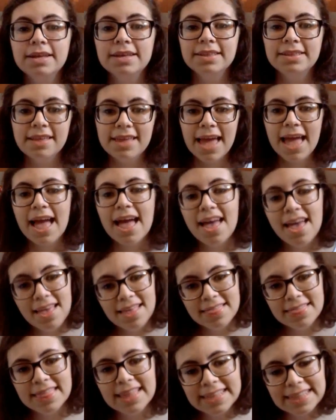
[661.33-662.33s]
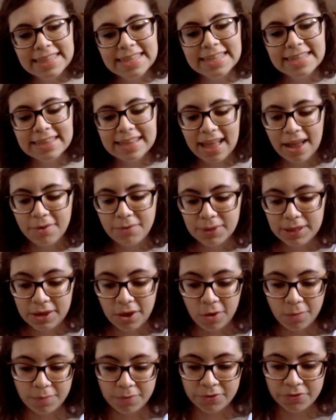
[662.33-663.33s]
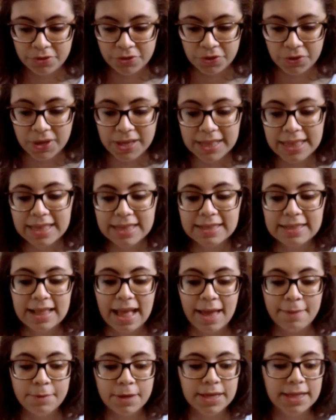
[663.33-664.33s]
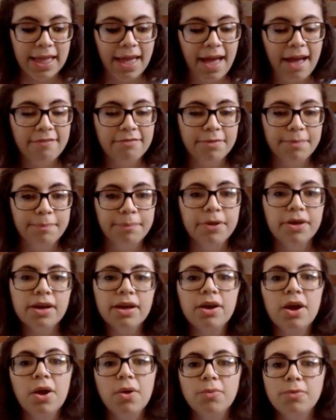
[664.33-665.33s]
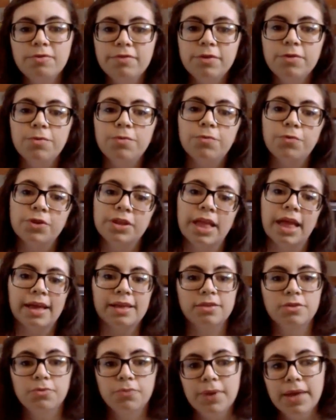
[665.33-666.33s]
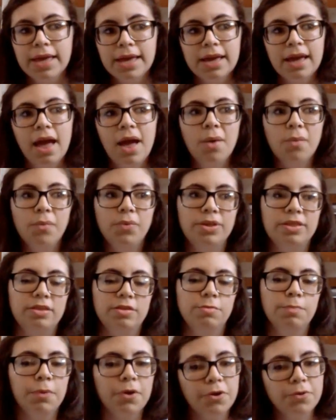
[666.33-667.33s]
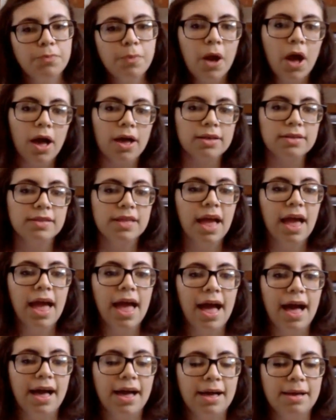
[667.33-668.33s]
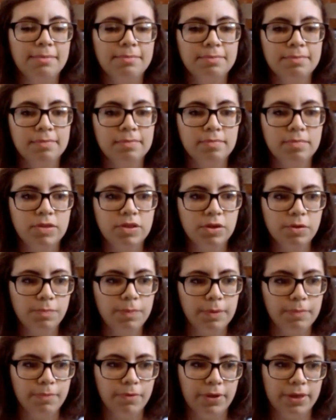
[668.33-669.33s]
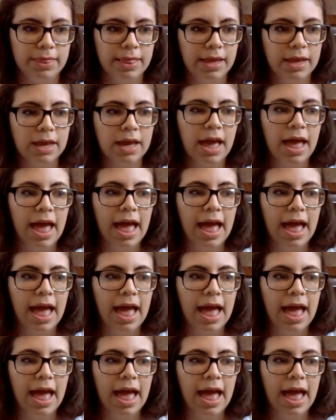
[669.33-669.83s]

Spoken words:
So yeah, that's it. I really hope you enjoyed this. I'm gonna have a book review for next week, which is Bird Box. 2 people, I think,